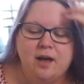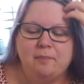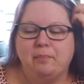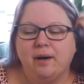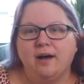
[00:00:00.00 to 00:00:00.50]

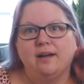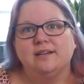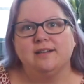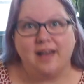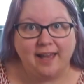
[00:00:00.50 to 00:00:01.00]
but
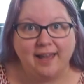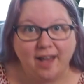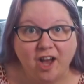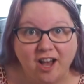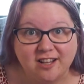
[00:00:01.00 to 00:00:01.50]
it
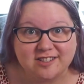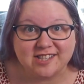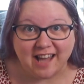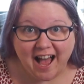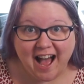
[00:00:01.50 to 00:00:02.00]

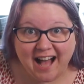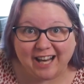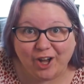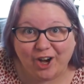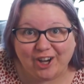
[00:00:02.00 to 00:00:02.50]
hurts a
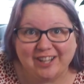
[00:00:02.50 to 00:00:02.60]
lot